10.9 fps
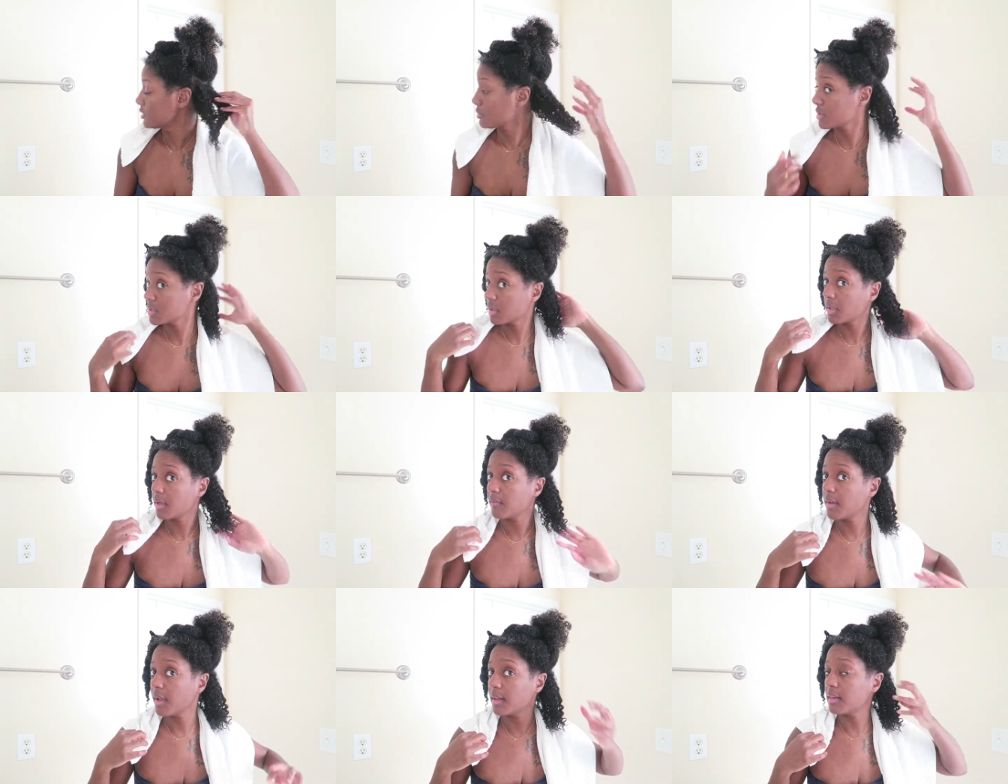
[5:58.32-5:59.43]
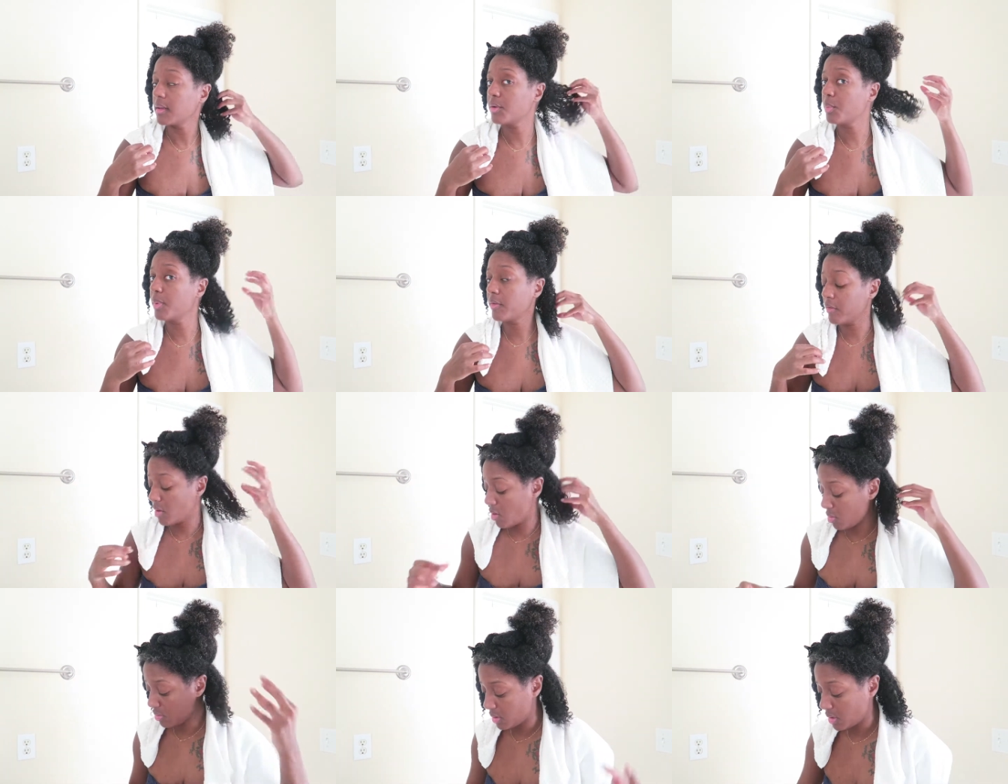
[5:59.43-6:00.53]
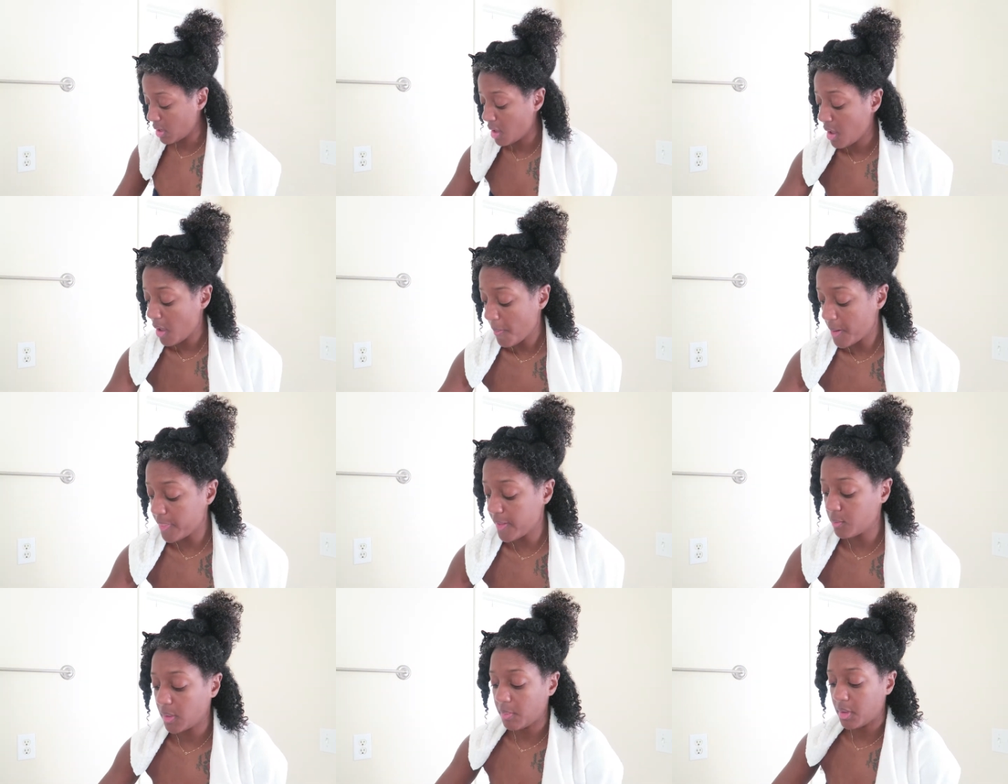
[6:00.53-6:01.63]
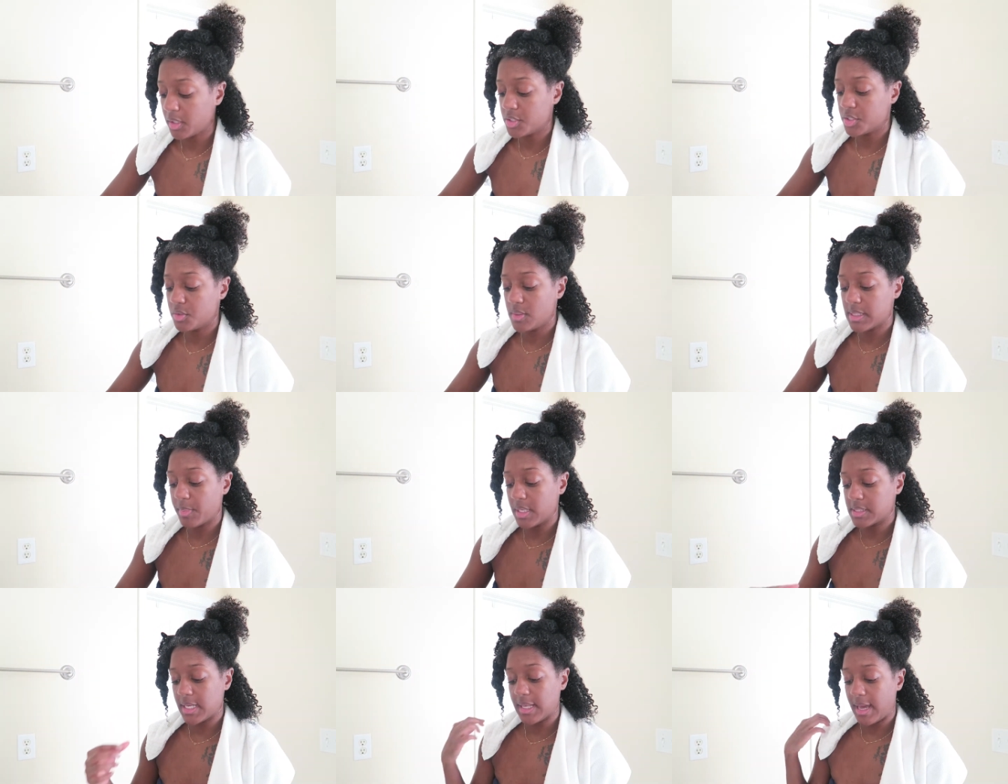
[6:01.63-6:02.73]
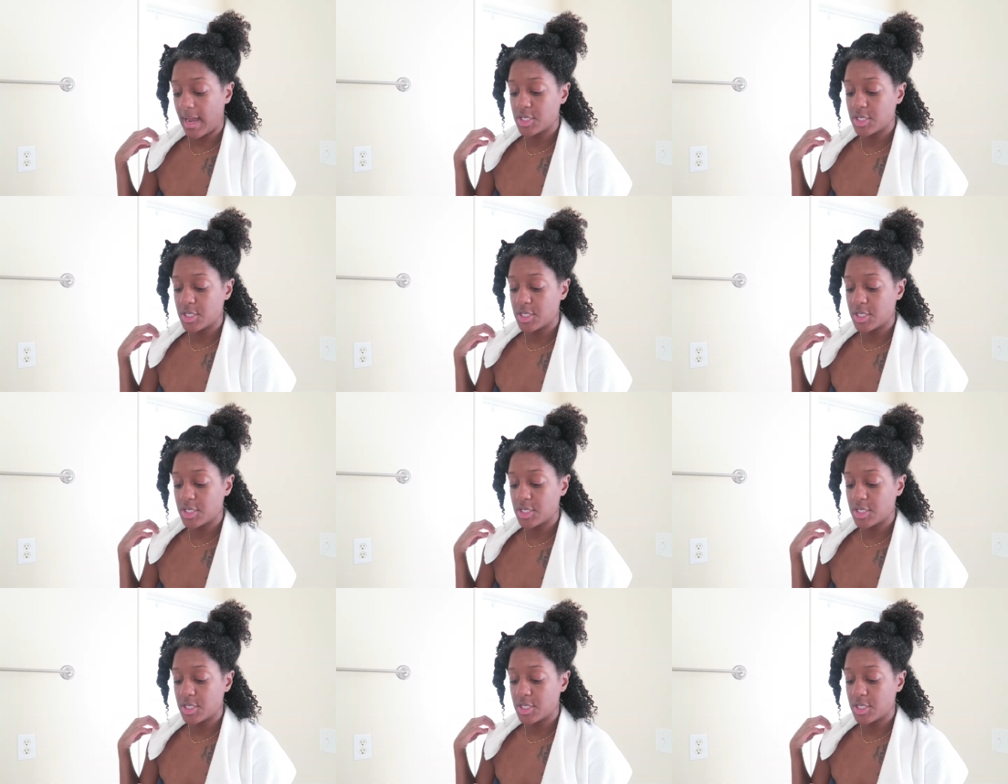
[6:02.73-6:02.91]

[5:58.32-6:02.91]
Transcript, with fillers: So I'm just going to give it a little bit of a hold. But then what I'm going to do is I'm going to take that